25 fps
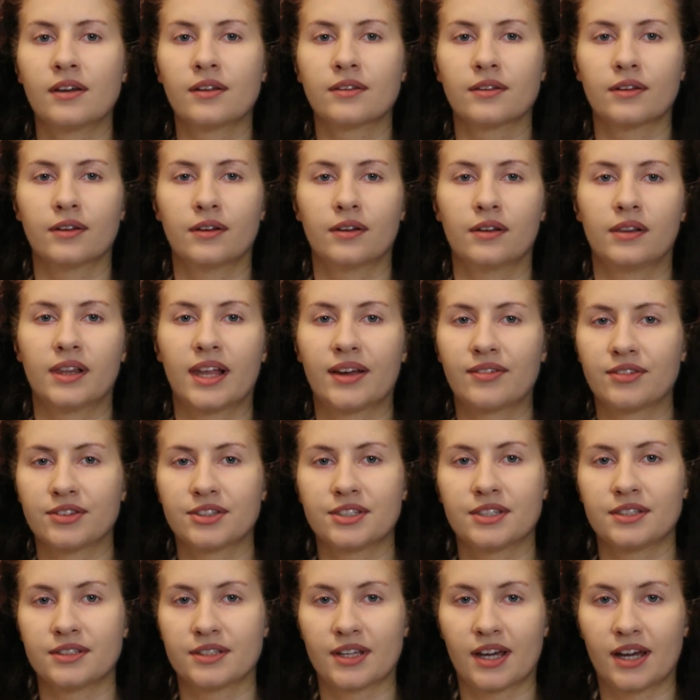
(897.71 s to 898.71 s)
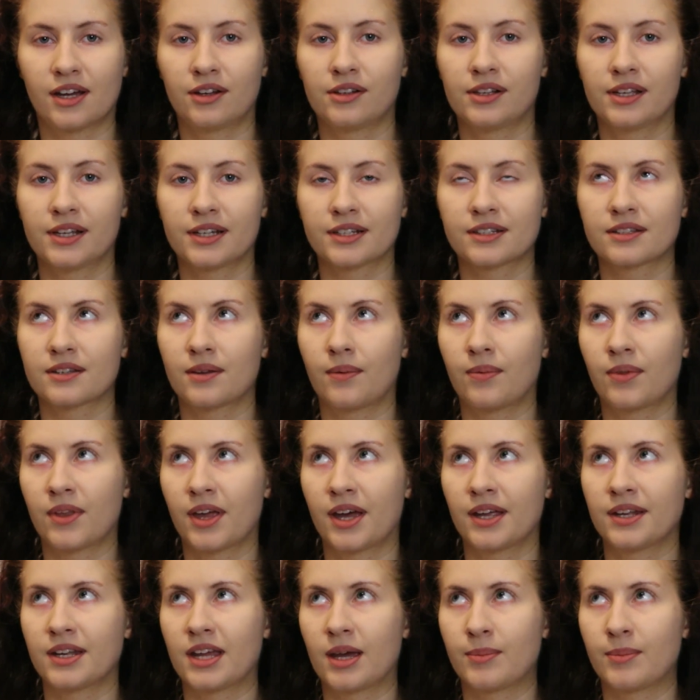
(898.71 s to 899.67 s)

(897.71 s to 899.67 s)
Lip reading: the Levantine dialect than